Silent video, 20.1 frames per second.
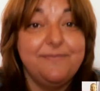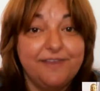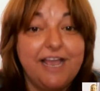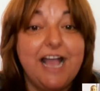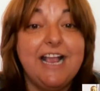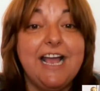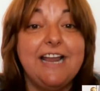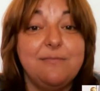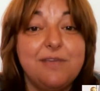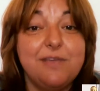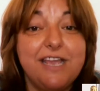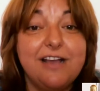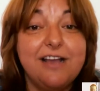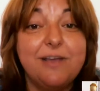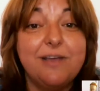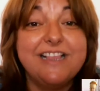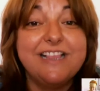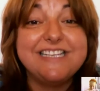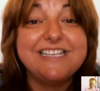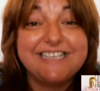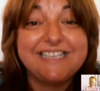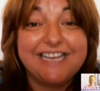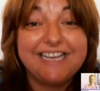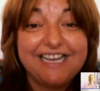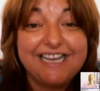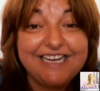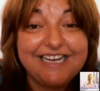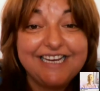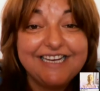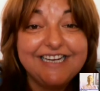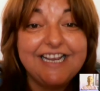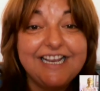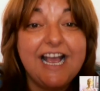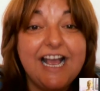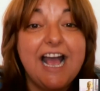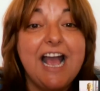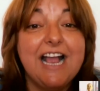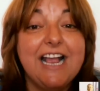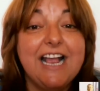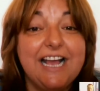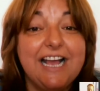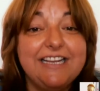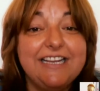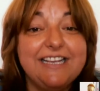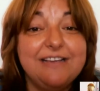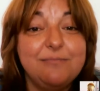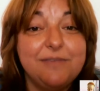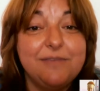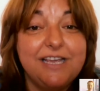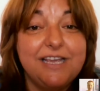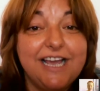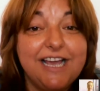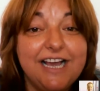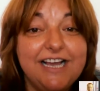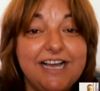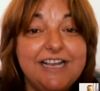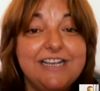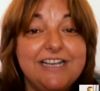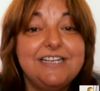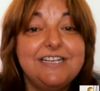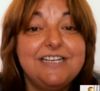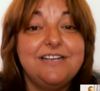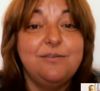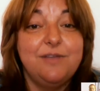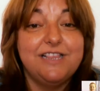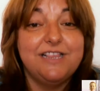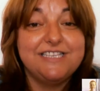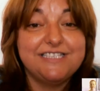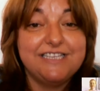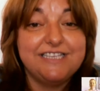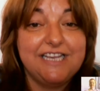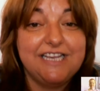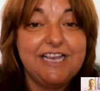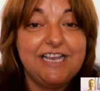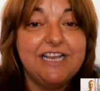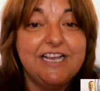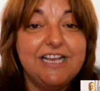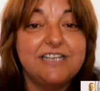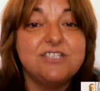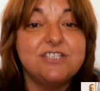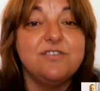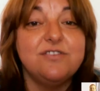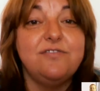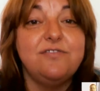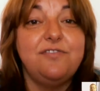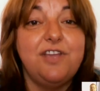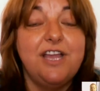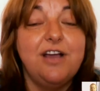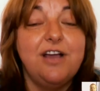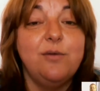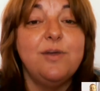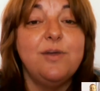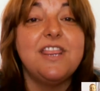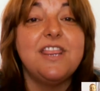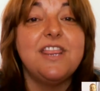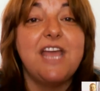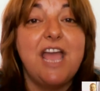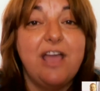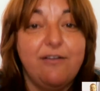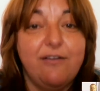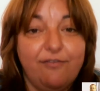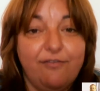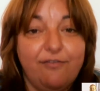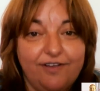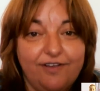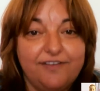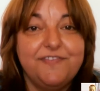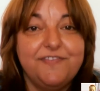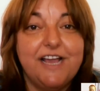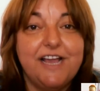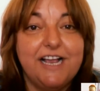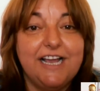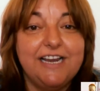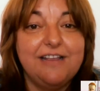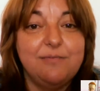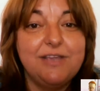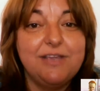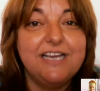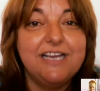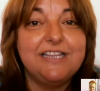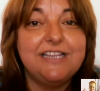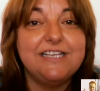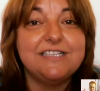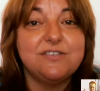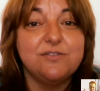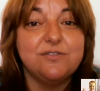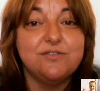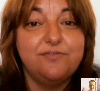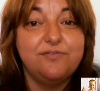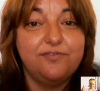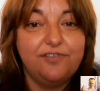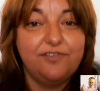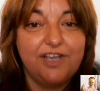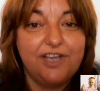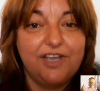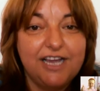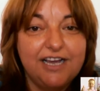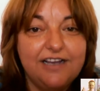Academia with C. Academia with C. Sophia with F. Academia de Sofia.